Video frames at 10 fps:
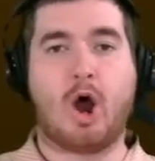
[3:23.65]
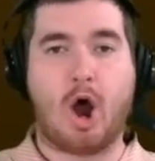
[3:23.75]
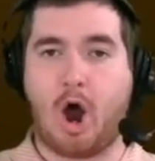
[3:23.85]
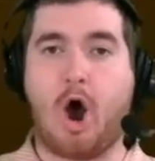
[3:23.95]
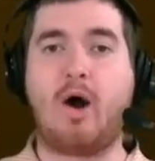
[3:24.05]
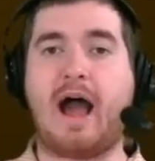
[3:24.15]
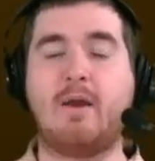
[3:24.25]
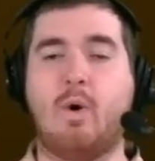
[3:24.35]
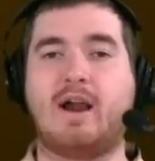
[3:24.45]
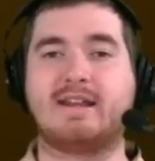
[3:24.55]
All I
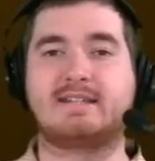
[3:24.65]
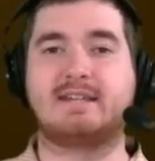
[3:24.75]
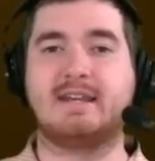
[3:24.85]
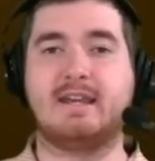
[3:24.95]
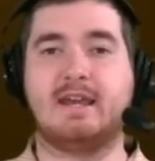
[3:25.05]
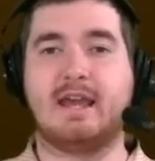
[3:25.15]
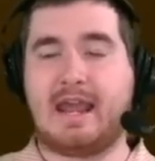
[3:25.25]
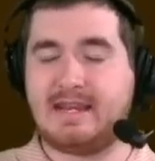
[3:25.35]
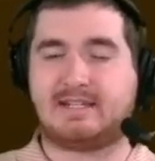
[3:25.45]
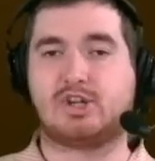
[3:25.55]
want to see
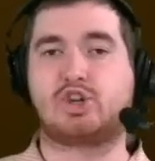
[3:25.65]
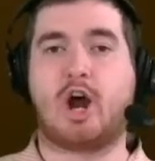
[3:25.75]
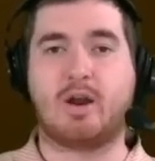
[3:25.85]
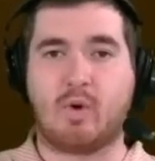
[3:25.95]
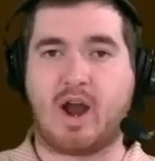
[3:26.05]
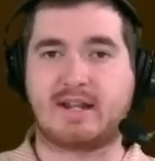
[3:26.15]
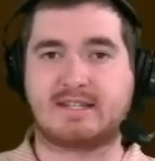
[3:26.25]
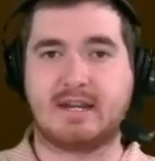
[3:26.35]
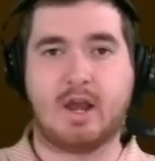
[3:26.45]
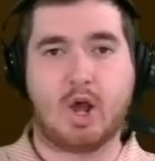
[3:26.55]
is Deshaun
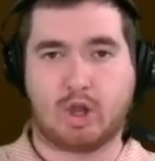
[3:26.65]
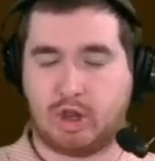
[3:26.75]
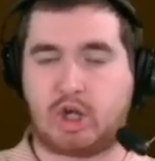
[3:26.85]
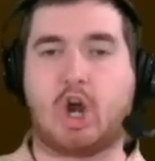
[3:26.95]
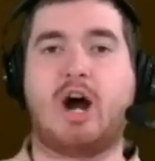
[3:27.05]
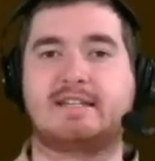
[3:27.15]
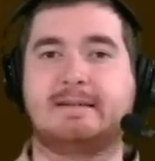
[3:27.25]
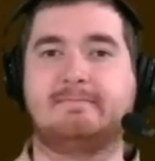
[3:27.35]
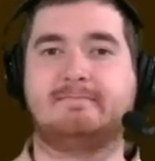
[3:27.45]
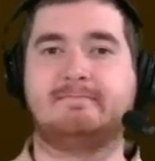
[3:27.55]
Watson look
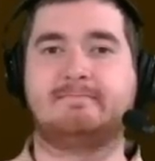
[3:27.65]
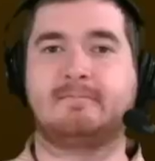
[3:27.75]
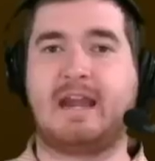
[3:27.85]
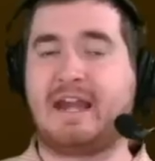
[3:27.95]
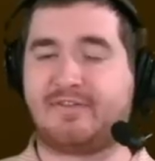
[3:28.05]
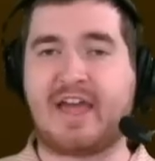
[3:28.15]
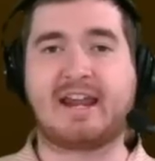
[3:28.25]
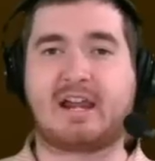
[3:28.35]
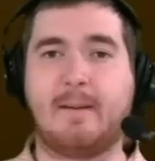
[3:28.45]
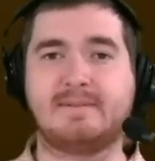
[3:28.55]
awesome. And if
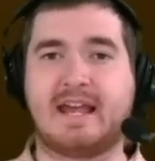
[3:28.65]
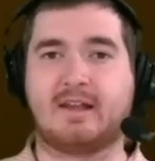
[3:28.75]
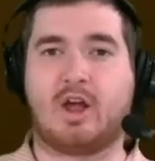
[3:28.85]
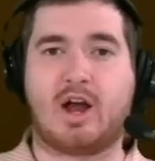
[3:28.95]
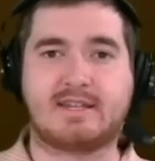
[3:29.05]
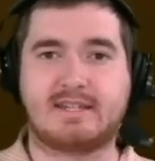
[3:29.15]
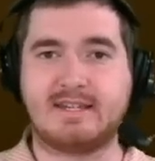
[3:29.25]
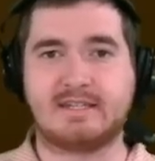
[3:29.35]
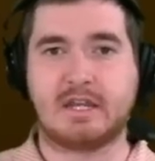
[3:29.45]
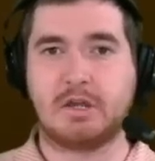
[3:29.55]
that comes at losses,